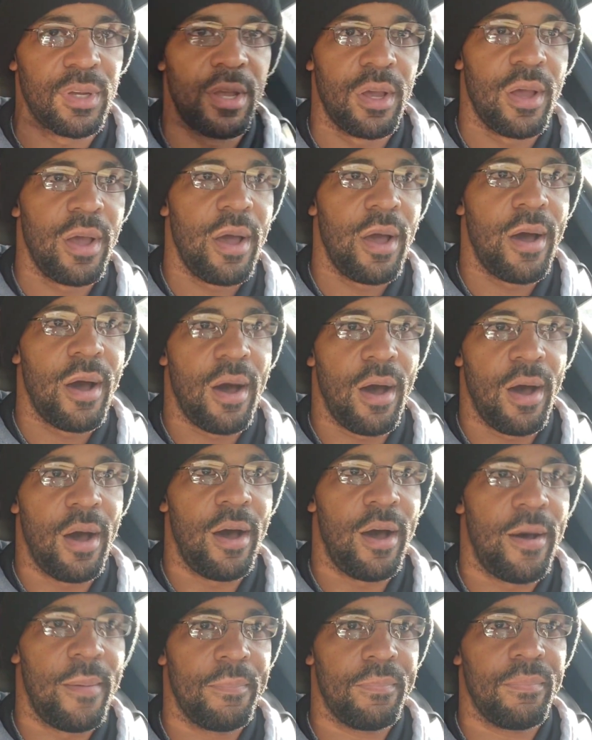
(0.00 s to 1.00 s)

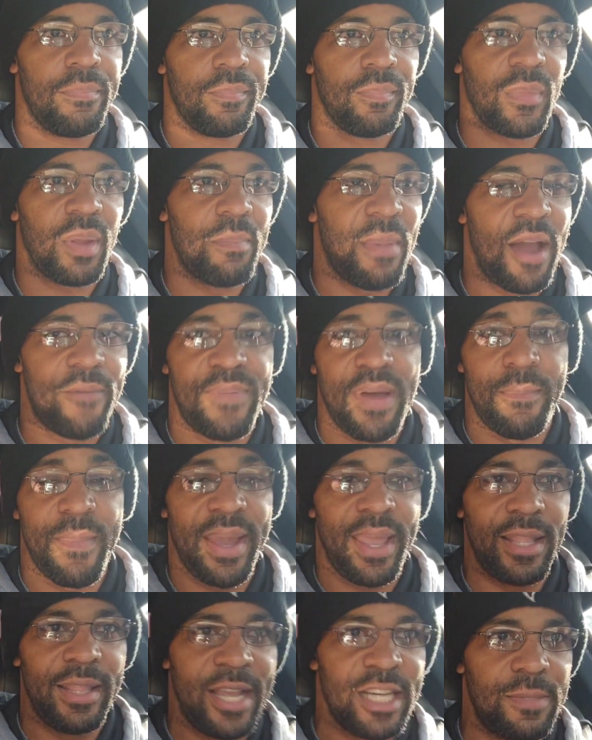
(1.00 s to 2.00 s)
Matter of fact,
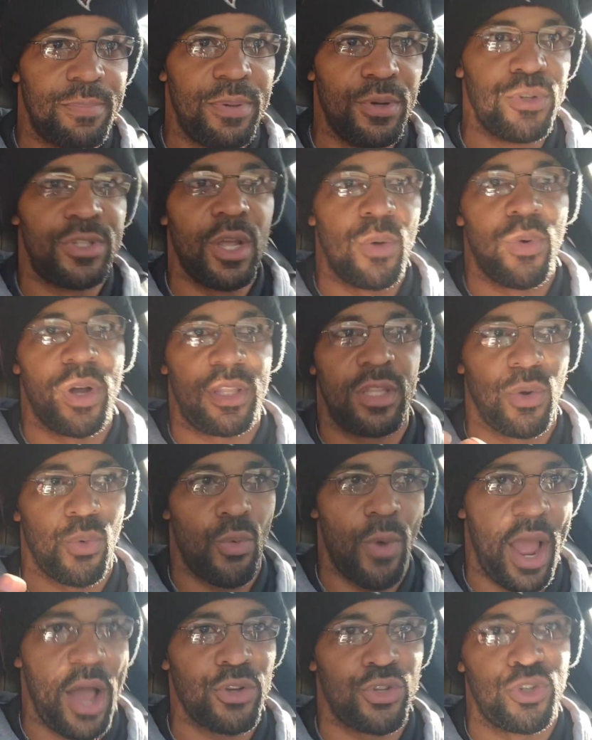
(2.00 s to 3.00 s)
making less boost than what the
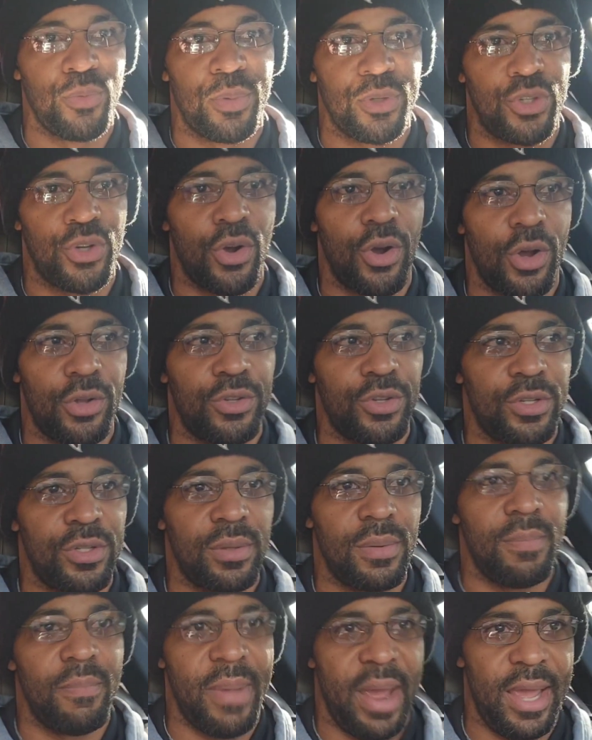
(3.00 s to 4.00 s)
Roush
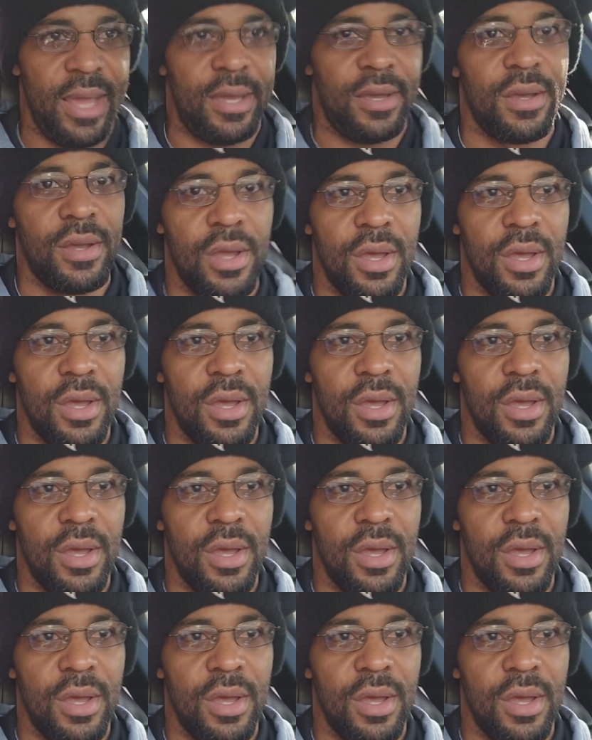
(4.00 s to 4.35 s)
superchargers make